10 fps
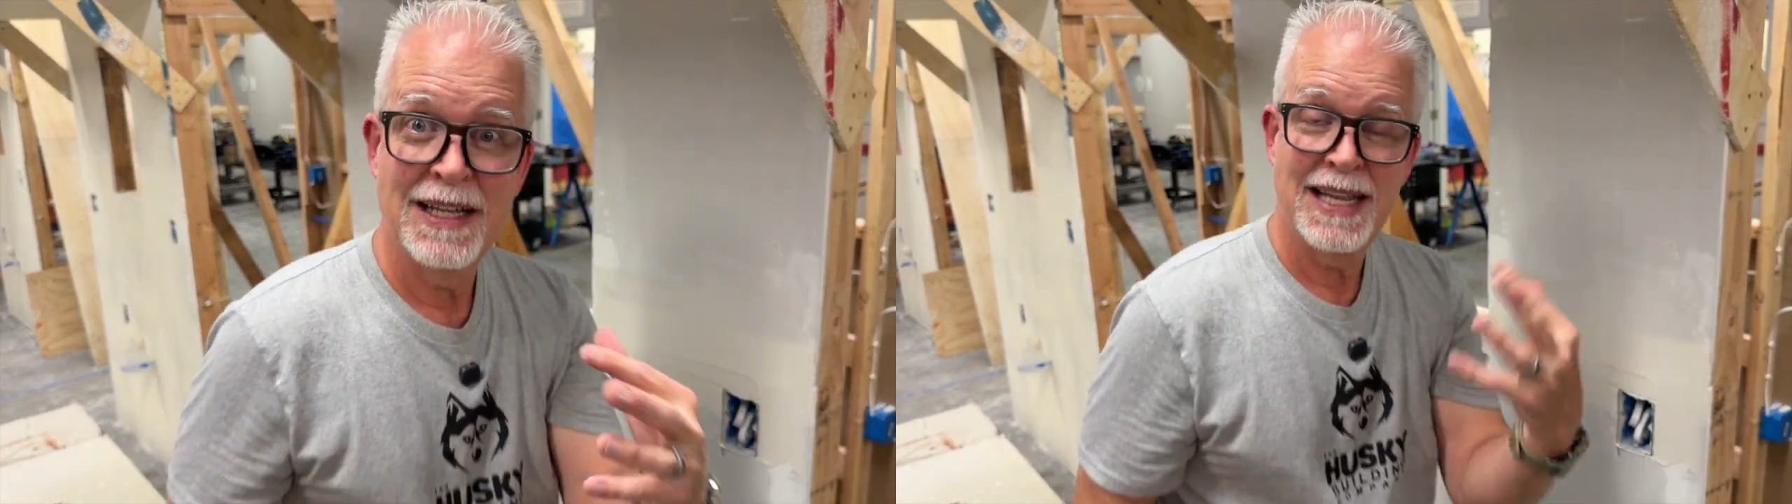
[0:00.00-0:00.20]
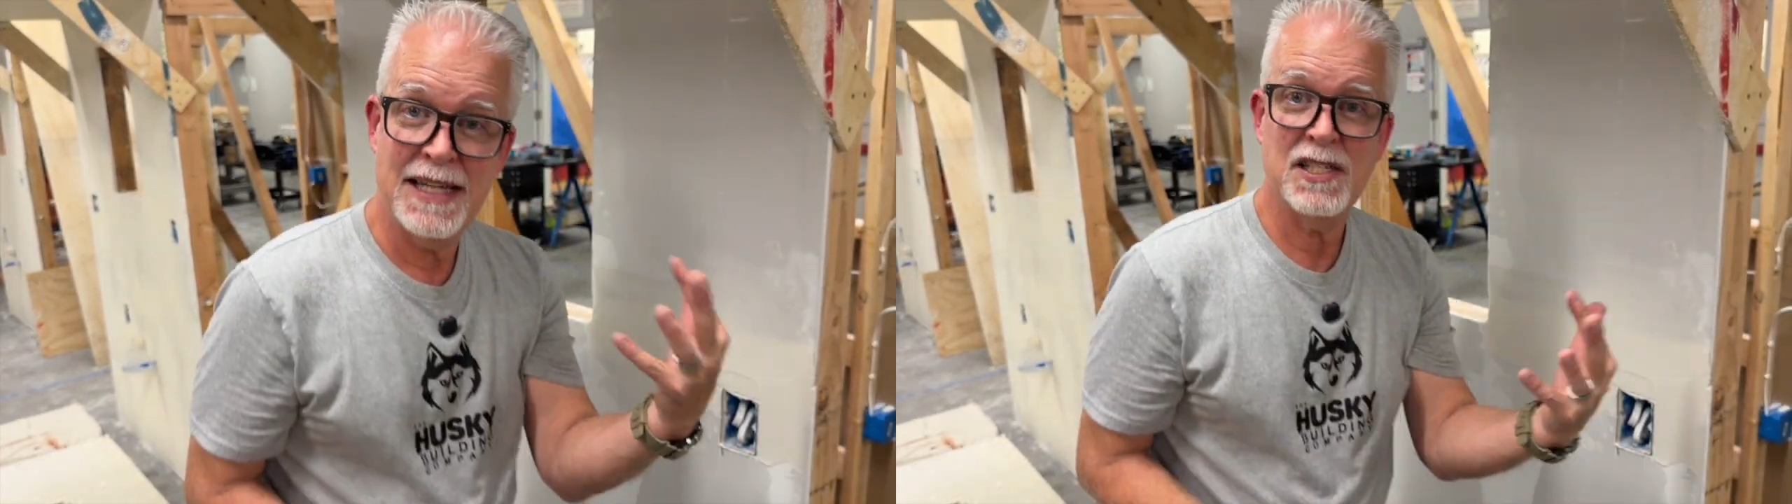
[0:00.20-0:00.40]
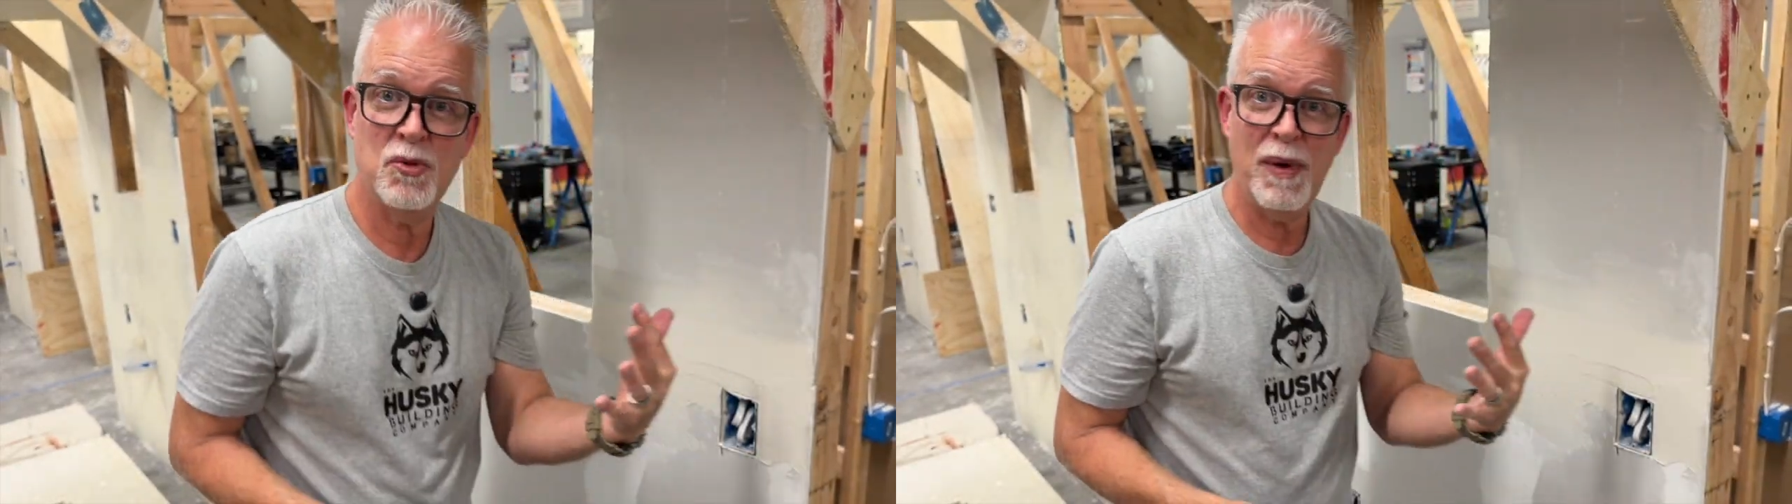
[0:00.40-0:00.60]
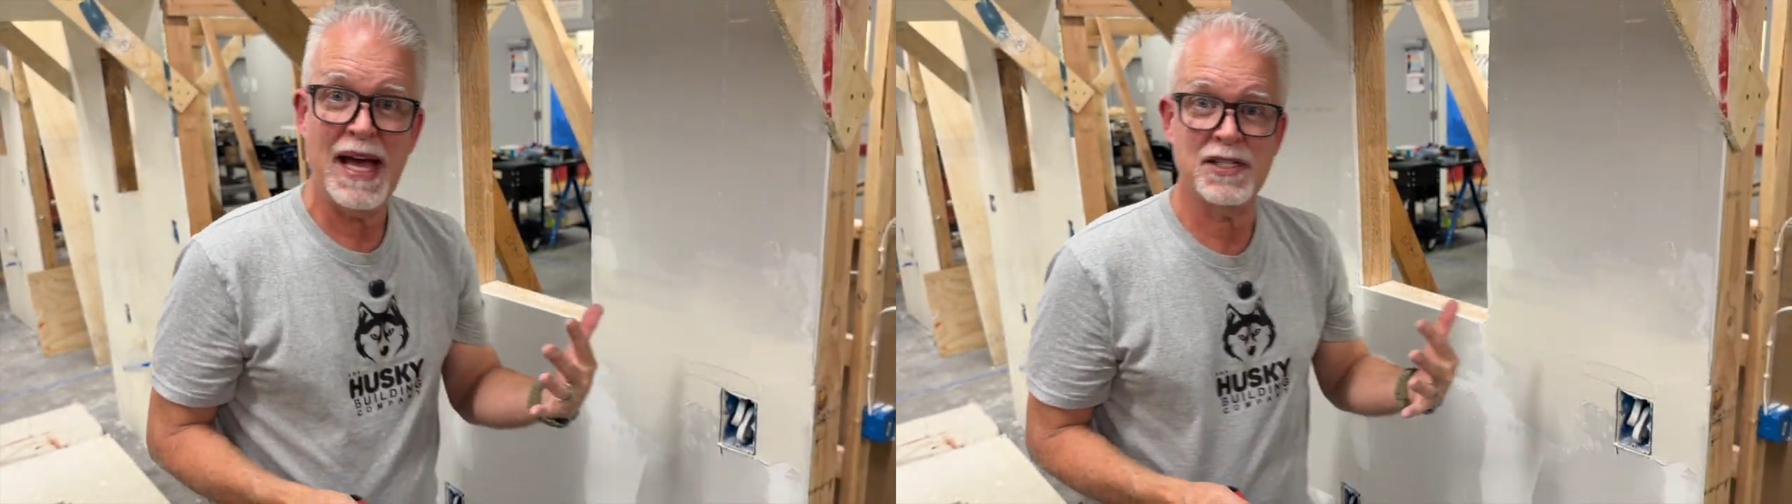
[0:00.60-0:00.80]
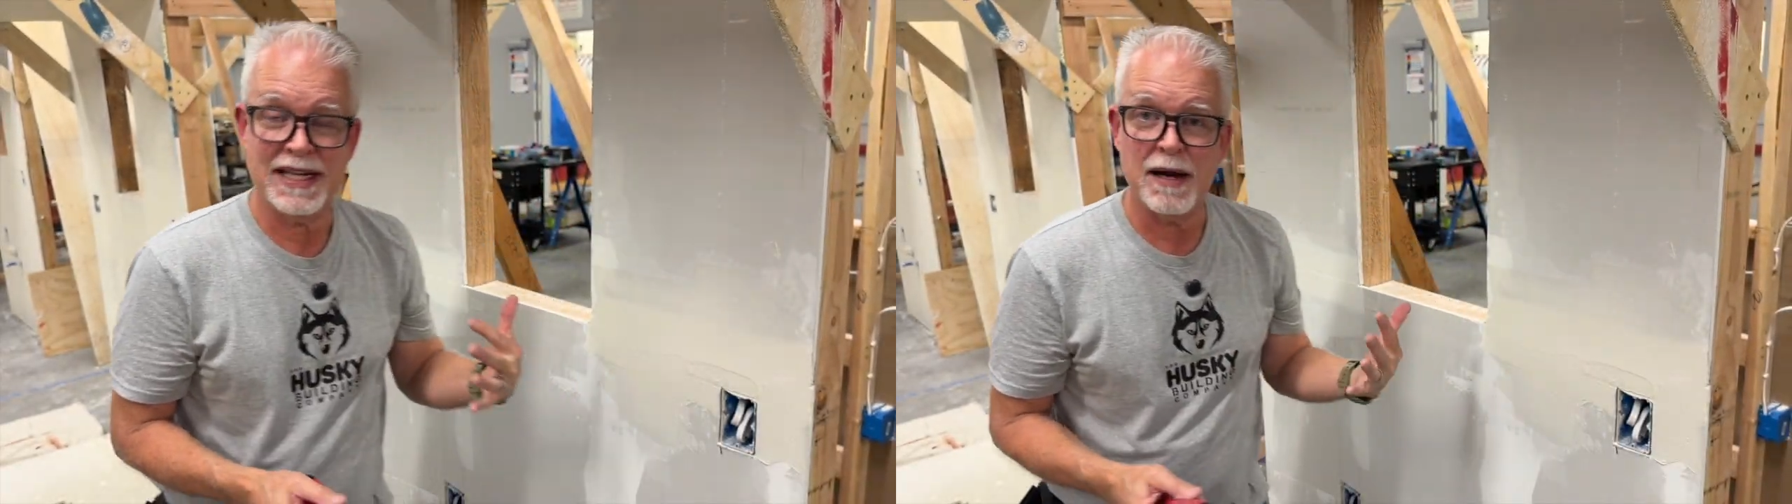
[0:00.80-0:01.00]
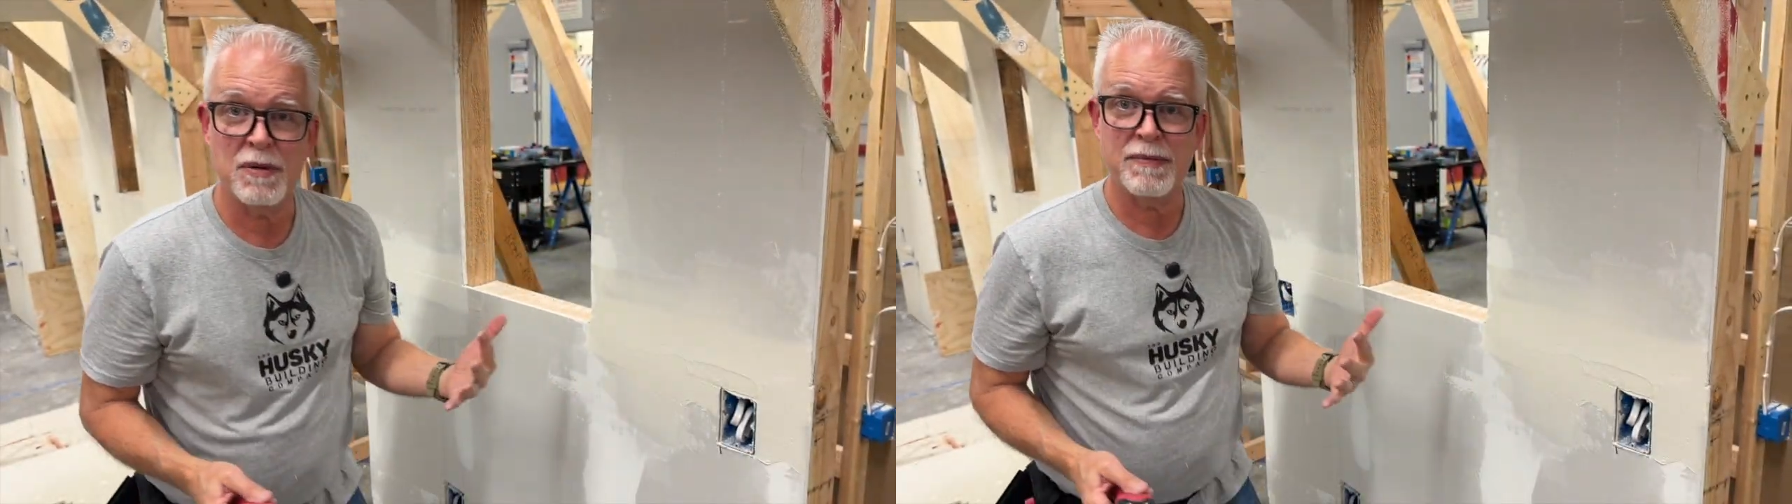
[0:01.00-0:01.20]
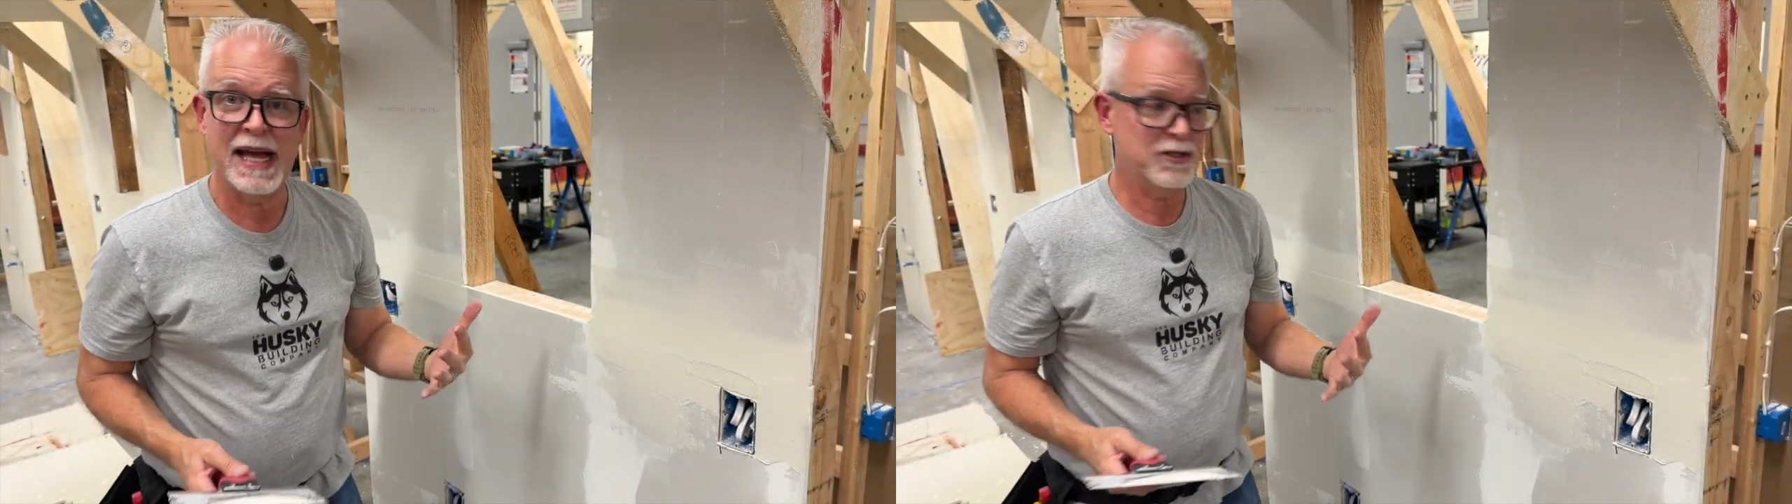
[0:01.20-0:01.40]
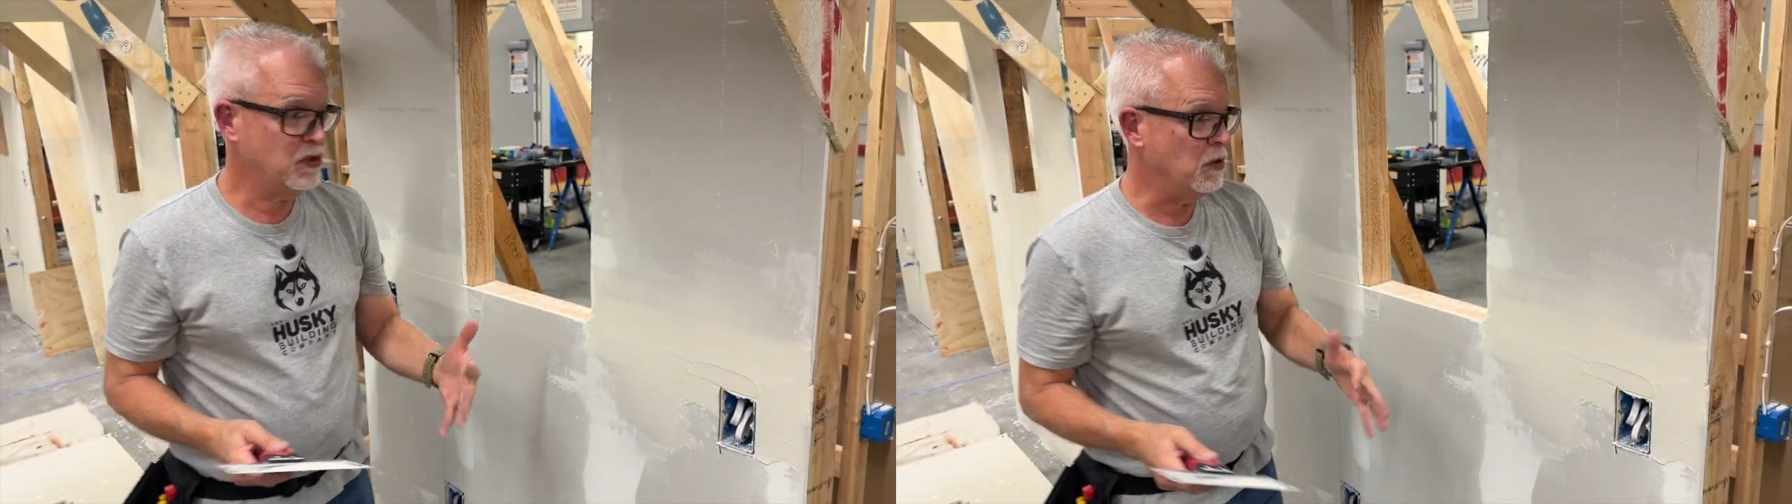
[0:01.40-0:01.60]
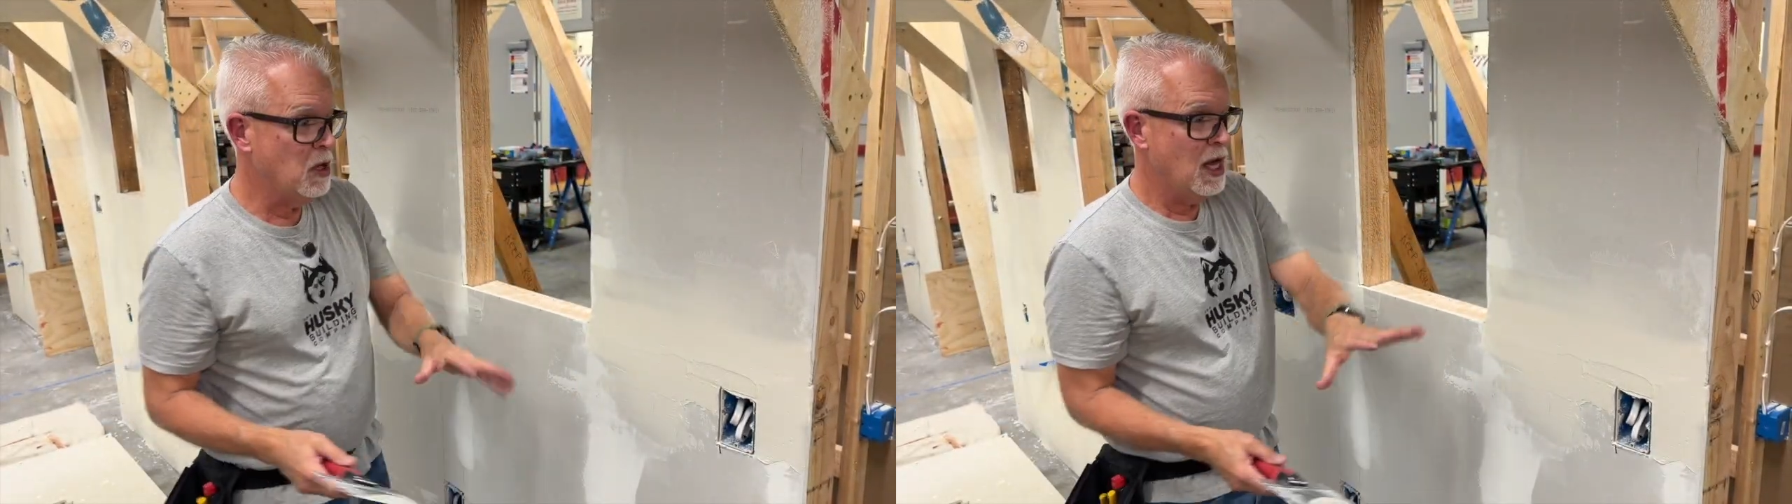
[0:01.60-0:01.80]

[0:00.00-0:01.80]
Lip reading: Less is best. Got to remember that too.